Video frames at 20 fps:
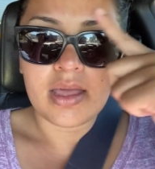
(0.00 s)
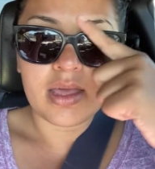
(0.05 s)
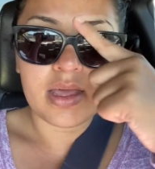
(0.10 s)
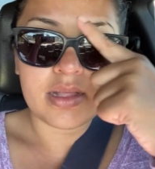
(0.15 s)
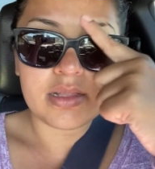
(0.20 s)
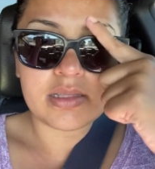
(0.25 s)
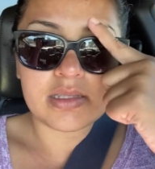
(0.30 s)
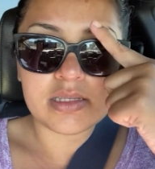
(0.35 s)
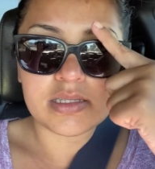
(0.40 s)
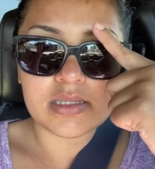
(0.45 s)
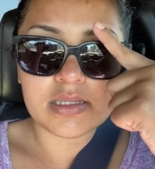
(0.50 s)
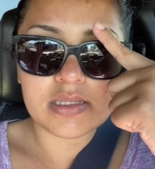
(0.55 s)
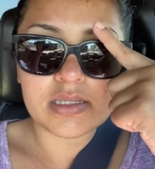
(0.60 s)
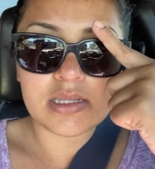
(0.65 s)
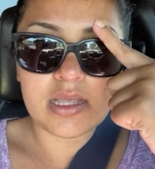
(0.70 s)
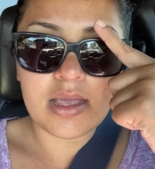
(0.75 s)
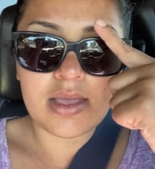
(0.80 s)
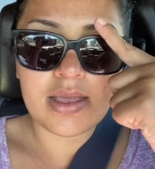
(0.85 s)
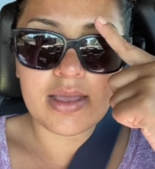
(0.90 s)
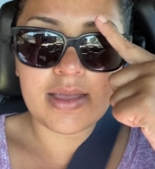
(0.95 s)

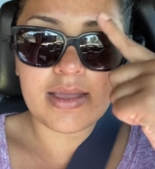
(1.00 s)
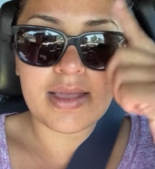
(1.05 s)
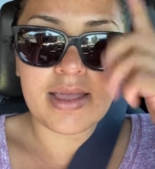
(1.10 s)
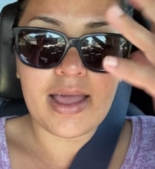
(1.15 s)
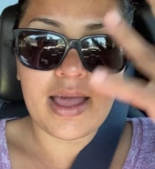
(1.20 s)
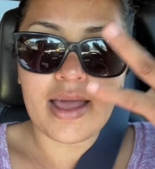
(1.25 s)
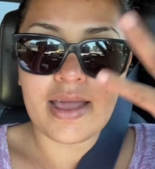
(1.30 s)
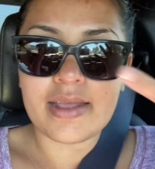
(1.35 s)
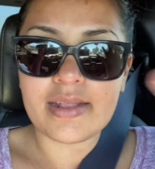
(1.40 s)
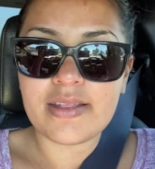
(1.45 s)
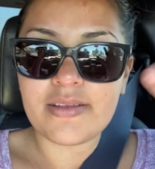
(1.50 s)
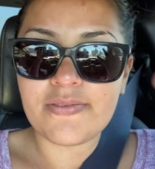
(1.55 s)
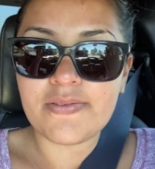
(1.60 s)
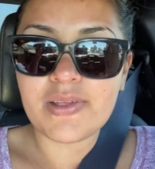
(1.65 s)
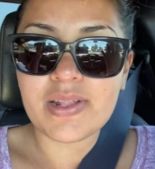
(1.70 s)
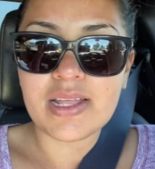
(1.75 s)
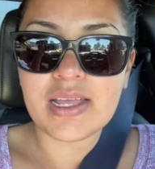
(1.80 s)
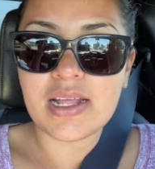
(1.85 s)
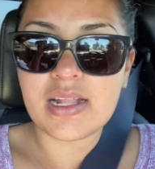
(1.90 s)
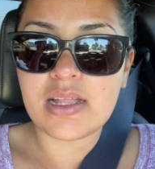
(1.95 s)
It's kind of
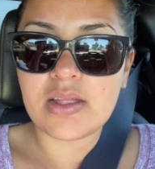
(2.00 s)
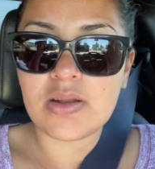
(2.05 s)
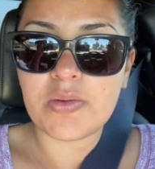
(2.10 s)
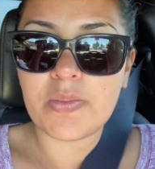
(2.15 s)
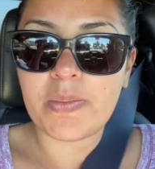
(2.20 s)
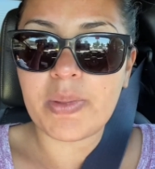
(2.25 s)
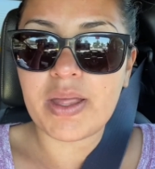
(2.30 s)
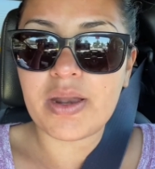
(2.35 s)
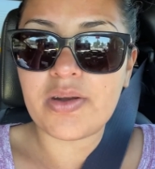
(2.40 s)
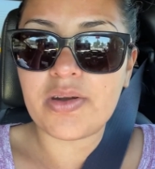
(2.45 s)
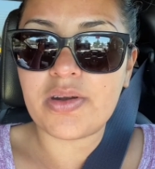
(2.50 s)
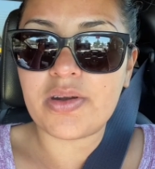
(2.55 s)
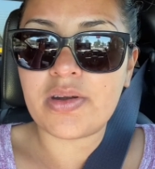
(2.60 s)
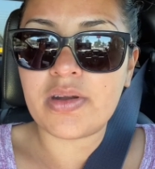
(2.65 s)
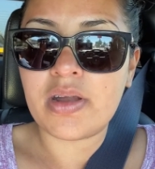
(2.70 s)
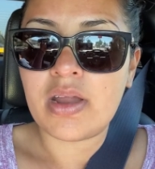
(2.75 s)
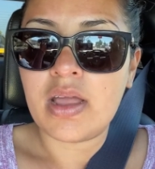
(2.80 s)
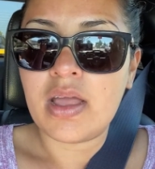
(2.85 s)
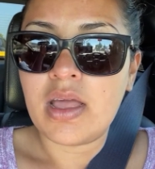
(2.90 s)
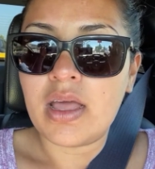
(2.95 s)
feeling a little better.
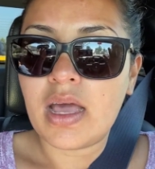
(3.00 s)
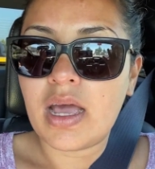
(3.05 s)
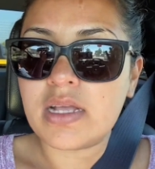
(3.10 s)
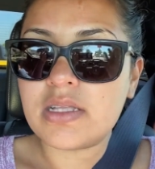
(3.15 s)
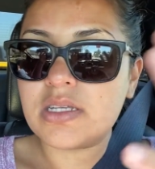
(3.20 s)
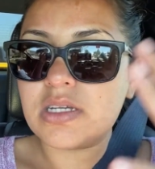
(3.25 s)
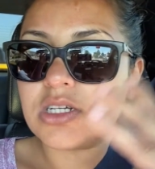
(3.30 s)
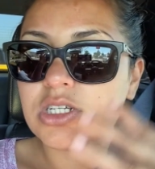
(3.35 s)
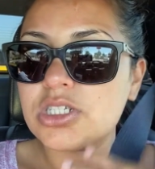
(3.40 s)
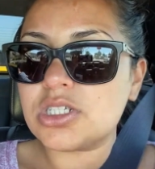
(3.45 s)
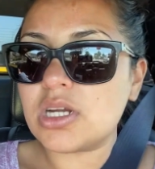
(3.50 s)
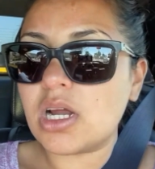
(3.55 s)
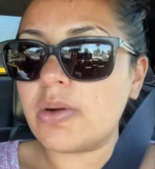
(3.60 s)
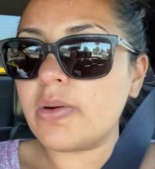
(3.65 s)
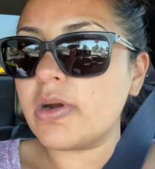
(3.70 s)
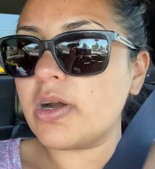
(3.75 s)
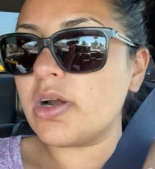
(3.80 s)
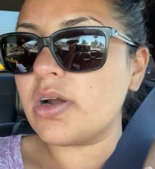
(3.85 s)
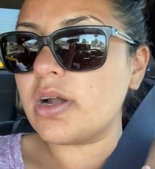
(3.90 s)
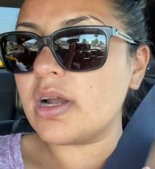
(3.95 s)
I took a
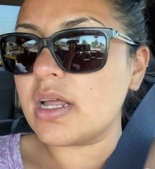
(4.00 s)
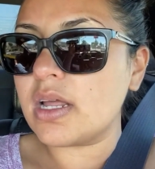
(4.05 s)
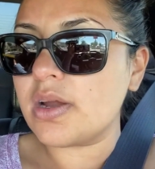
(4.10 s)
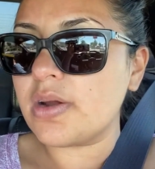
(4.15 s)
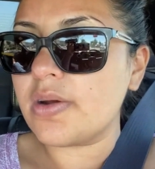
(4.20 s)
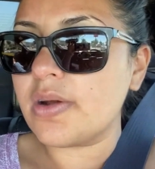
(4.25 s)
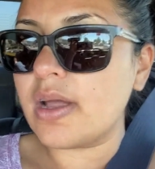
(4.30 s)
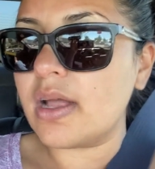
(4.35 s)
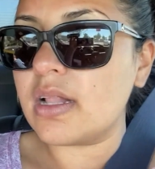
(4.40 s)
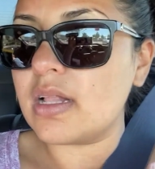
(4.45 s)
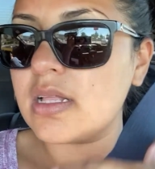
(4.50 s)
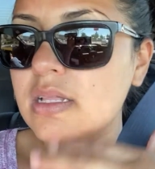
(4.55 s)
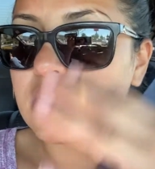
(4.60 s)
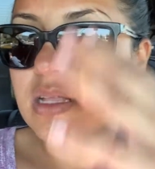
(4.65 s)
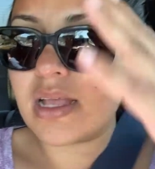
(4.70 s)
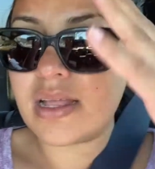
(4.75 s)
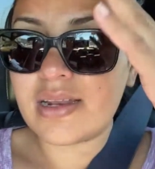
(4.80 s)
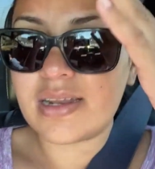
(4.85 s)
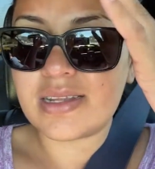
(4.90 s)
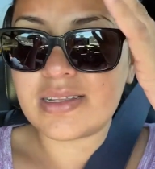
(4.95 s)
shower earlier and
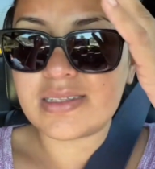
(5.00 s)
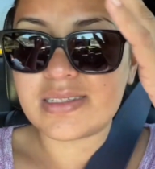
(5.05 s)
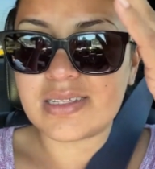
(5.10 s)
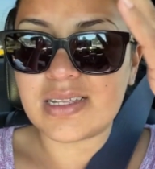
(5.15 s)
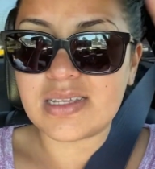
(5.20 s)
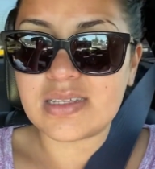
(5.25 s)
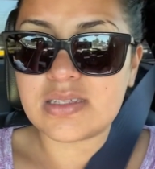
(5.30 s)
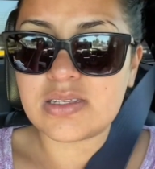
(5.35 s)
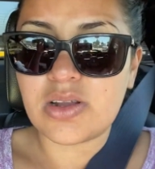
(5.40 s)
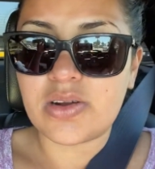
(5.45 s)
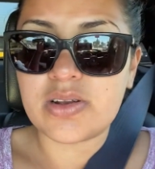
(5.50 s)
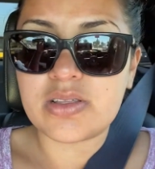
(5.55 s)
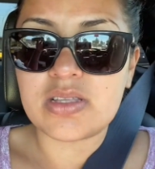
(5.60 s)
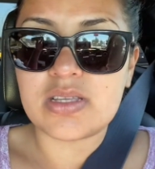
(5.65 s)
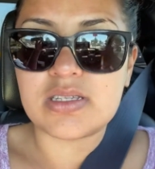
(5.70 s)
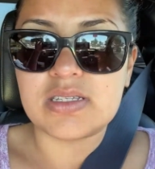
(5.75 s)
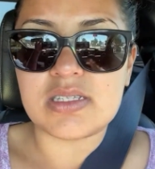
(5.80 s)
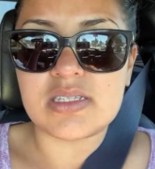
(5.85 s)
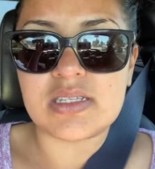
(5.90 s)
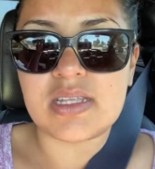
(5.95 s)
then it started
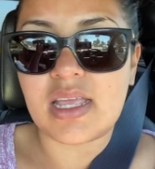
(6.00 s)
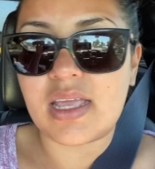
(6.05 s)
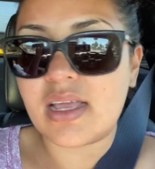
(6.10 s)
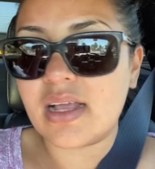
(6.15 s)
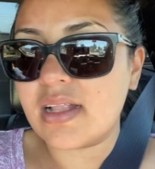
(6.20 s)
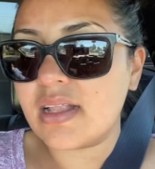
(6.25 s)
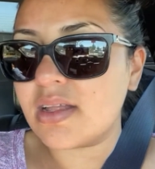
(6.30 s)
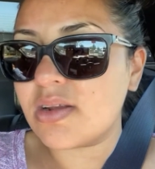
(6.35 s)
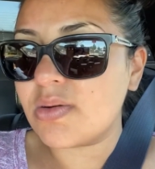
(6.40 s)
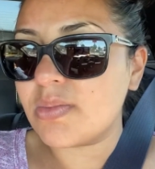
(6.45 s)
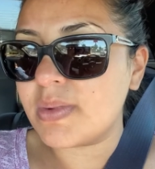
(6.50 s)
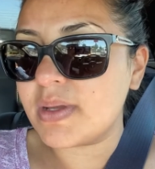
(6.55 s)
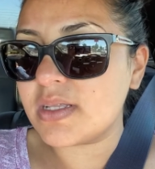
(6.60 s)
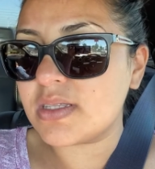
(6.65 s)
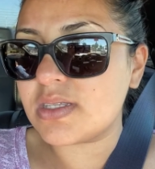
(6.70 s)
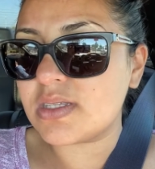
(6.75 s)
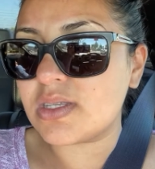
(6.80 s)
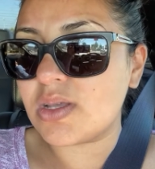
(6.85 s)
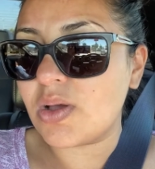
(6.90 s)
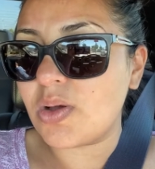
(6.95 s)
to sting a little
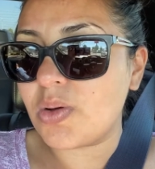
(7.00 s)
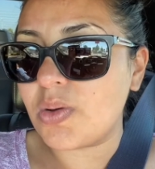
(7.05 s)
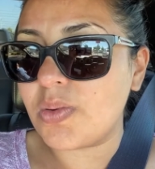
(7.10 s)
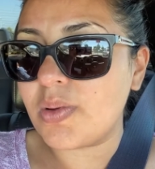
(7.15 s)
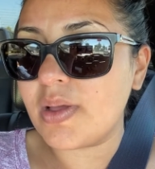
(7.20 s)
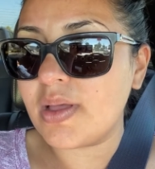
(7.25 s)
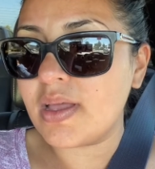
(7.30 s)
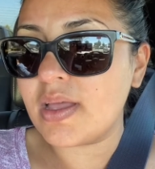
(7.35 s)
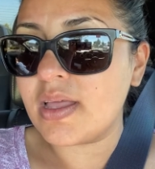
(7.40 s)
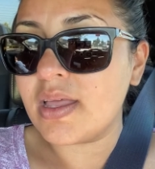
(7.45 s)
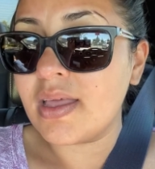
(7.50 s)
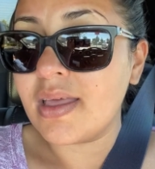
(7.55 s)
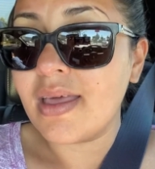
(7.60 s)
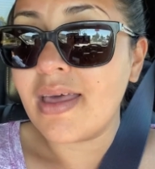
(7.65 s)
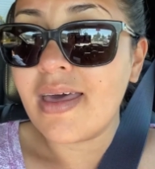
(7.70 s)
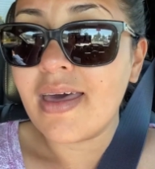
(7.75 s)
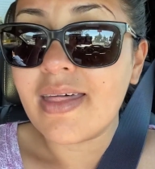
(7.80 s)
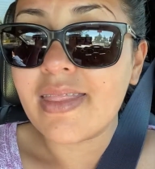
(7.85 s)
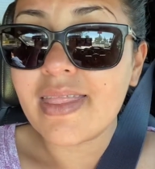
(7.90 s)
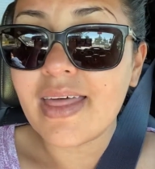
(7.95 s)
bit, so
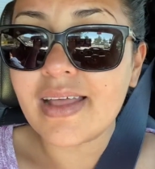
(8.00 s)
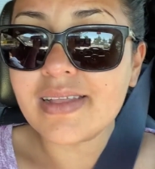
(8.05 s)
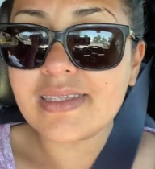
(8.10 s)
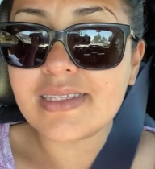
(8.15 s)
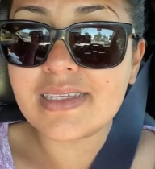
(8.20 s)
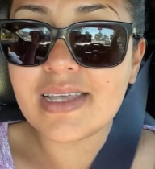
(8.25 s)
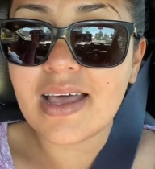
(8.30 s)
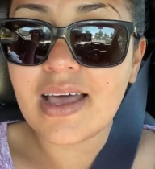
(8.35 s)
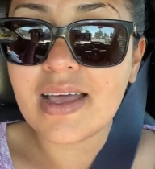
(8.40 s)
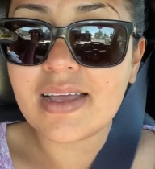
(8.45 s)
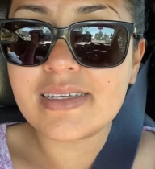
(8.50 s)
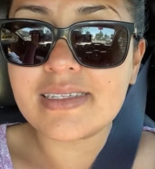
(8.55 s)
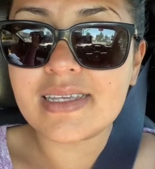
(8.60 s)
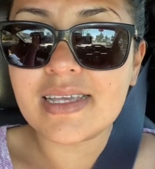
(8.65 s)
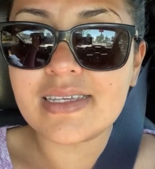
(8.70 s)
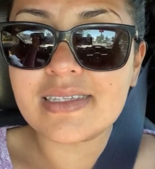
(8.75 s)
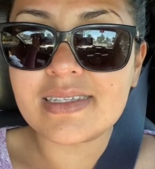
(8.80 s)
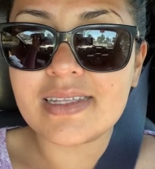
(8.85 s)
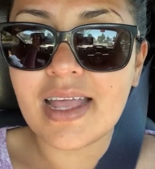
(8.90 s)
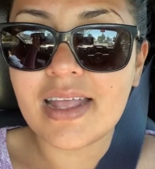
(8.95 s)
that sucks
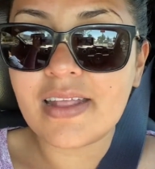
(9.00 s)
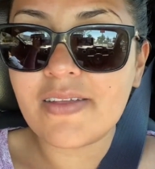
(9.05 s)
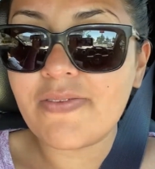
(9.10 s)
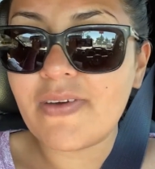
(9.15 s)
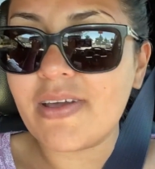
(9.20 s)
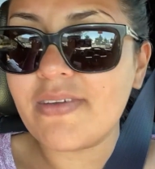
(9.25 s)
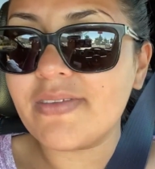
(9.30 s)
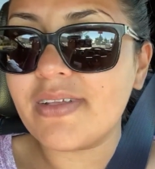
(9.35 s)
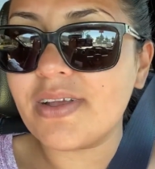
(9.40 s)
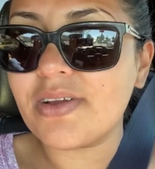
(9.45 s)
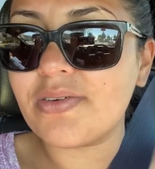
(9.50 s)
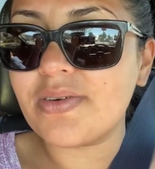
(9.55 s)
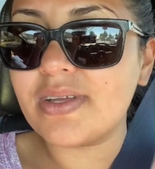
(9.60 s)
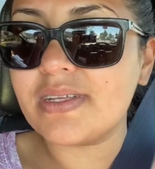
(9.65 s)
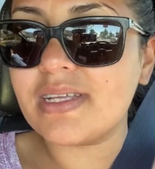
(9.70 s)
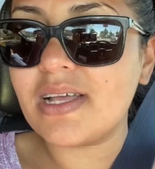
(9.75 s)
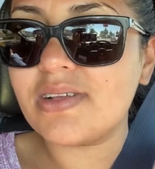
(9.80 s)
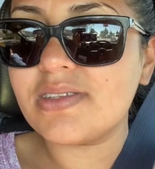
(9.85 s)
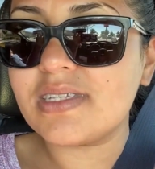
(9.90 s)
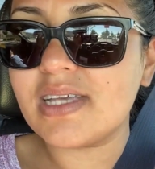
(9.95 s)
it's 95
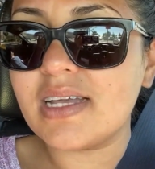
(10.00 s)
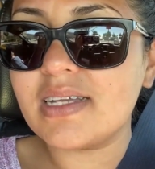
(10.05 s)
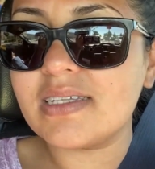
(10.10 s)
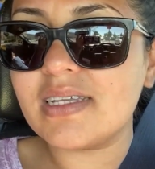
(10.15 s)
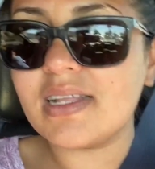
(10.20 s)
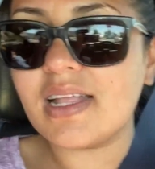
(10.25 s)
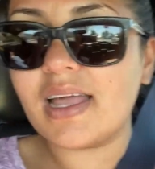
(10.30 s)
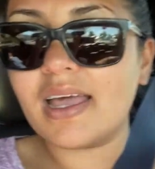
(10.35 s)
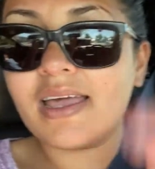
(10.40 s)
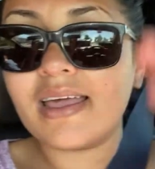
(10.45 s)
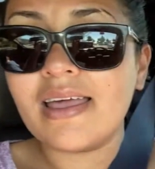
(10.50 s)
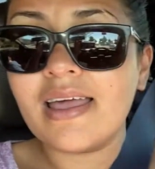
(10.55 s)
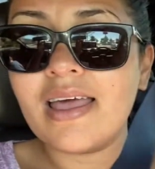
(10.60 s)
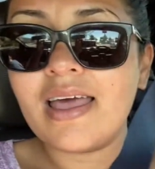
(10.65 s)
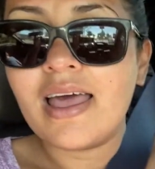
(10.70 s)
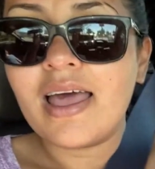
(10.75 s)
degrees outside today